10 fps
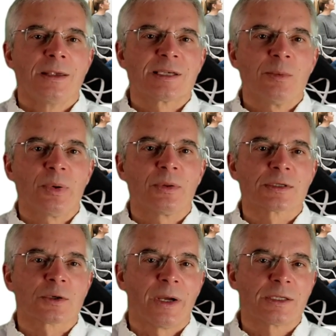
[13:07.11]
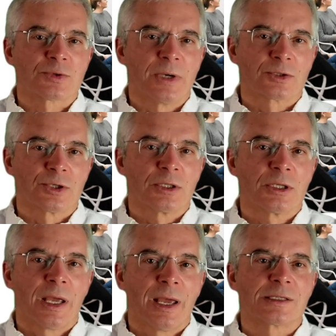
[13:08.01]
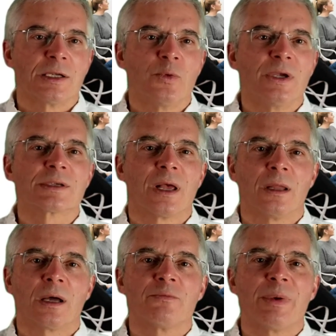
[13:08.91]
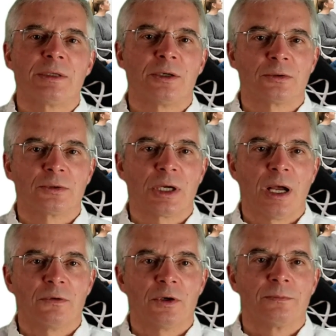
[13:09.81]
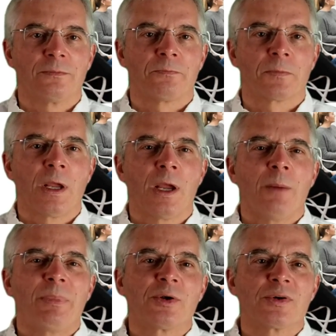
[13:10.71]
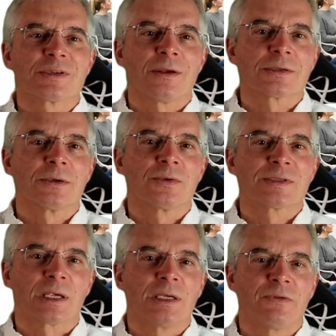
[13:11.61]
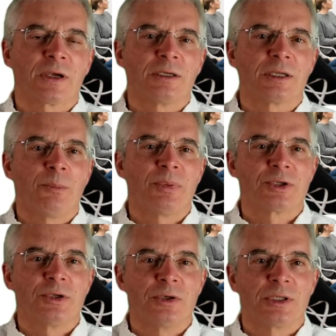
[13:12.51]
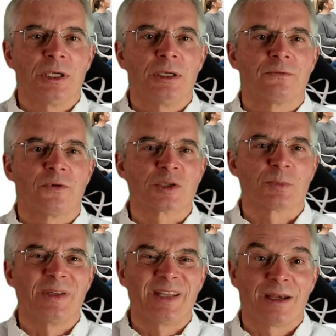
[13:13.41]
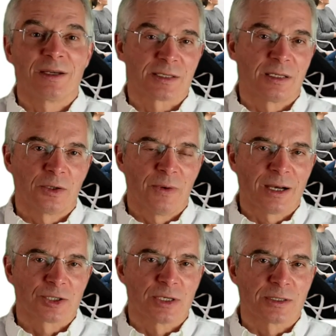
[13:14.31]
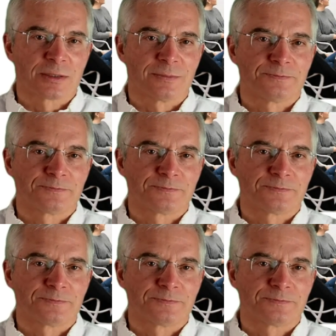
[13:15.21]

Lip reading: Simple is quite structured as there is a lot of material to cover, but there is also significant opportunity for spontaneous interactions.